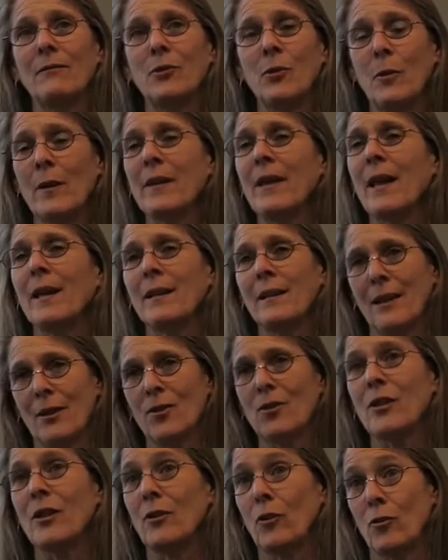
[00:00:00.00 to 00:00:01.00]
doing that
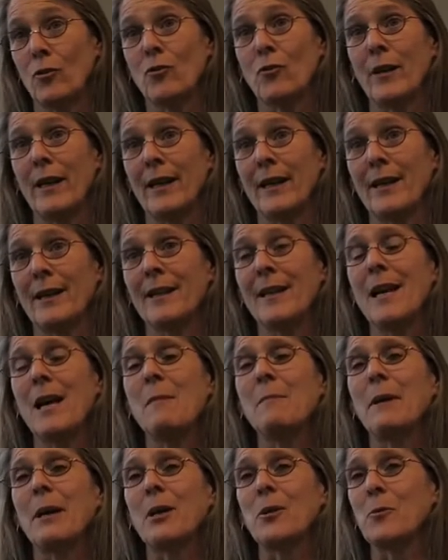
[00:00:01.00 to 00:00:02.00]
election in Australia,
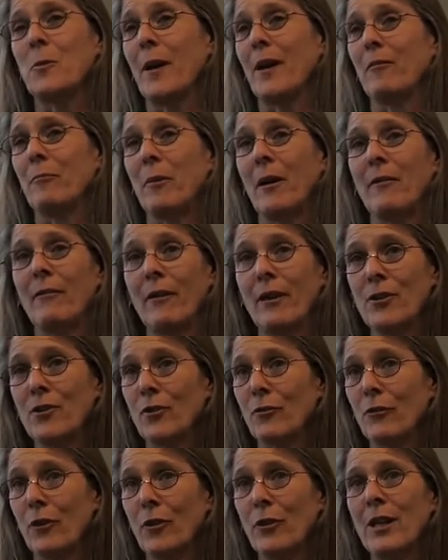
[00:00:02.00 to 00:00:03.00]
because we have
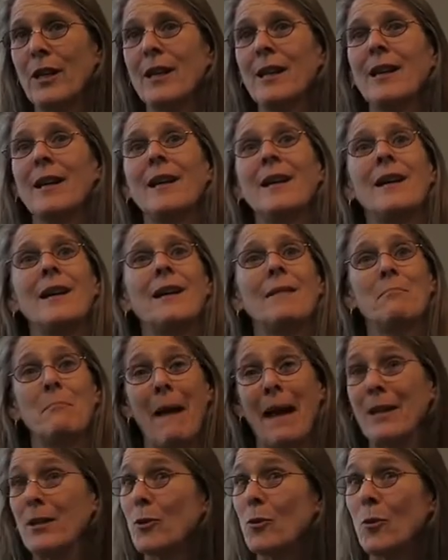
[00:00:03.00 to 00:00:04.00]
preferential voting,
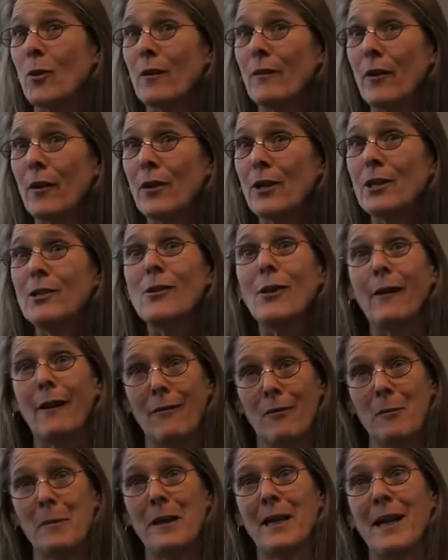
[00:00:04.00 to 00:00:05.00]
mandatory voting, so
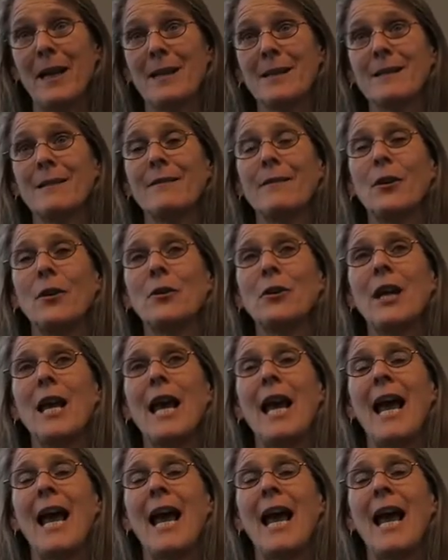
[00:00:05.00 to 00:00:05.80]
everybody has to vote,